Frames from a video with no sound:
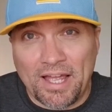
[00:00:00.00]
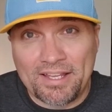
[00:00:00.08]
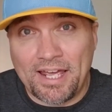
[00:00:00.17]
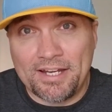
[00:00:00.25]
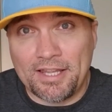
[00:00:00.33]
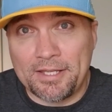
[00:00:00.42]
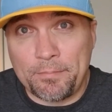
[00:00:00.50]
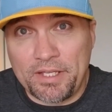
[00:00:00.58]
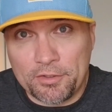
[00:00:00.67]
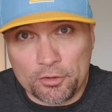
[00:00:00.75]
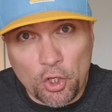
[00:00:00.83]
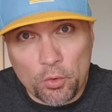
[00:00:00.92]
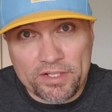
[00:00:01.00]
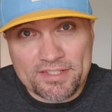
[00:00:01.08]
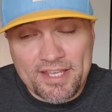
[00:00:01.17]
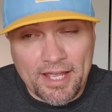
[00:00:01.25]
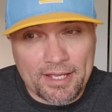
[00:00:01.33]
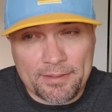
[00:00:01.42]
I kind of like being alone at
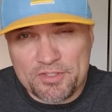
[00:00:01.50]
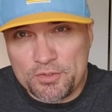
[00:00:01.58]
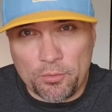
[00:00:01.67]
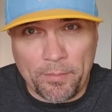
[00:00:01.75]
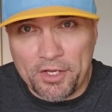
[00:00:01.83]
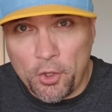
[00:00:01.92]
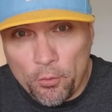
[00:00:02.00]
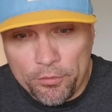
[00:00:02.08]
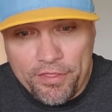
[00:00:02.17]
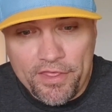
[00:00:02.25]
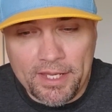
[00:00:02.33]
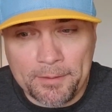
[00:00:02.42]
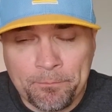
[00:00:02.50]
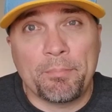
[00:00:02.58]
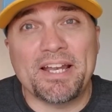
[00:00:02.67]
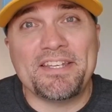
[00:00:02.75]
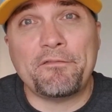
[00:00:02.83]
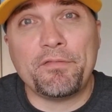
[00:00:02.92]
times, doing my own thing. But I
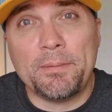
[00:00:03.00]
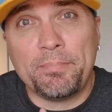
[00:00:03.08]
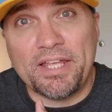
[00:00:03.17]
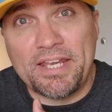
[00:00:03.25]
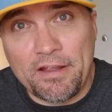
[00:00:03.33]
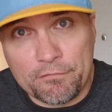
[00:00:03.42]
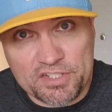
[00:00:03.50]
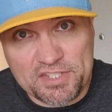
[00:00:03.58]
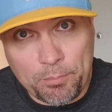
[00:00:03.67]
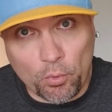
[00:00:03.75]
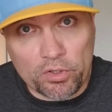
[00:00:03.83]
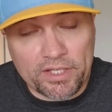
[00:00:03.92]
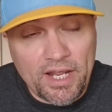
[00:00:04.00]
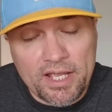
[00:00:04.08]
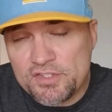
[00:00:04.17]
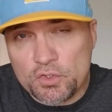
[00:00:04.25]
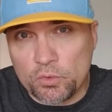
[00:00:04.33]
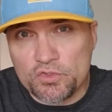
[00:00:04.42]
definitely played every sport in high
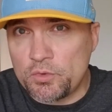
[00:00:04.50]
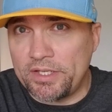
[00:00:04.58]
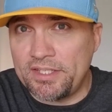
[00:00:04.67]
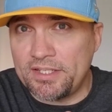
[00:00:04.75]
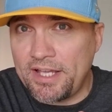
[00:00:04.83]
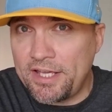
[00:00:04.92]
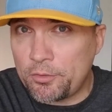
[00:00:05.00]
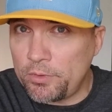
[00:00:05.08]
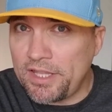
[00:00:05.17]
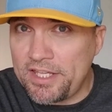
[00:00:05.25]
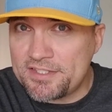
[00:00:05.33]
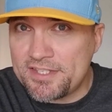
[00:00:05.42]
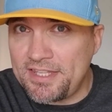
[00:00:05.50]
school, so I can kind of relate to